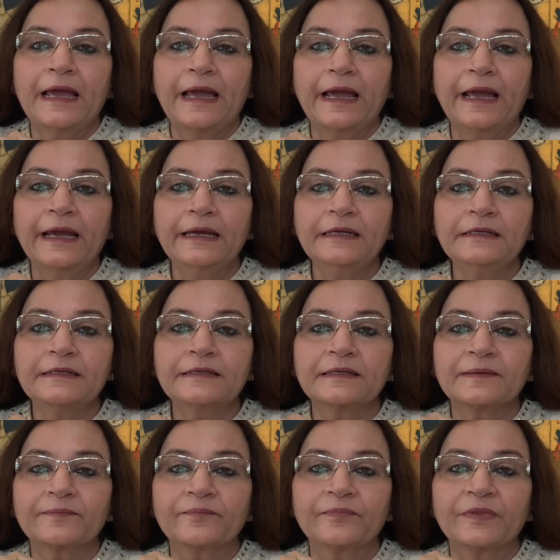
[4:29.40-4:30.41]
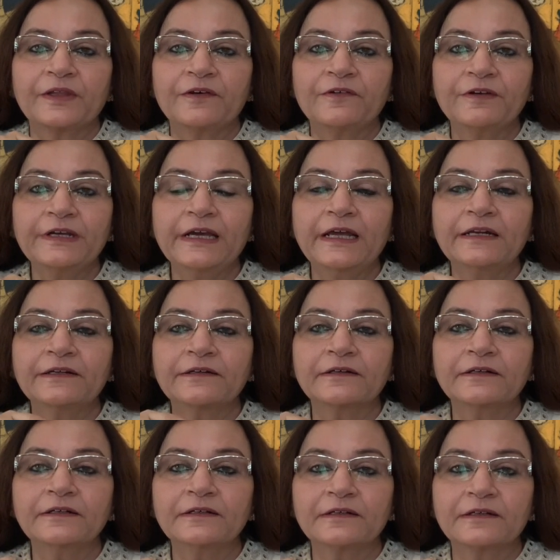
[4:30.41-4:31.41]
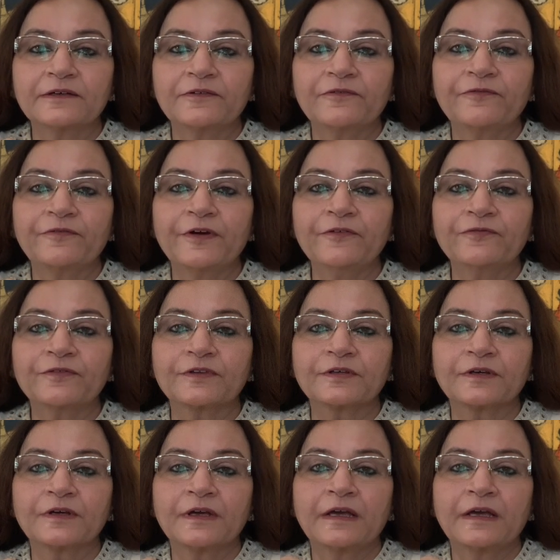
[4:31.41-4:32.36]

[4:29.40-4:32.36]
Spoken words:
and re-entered 5th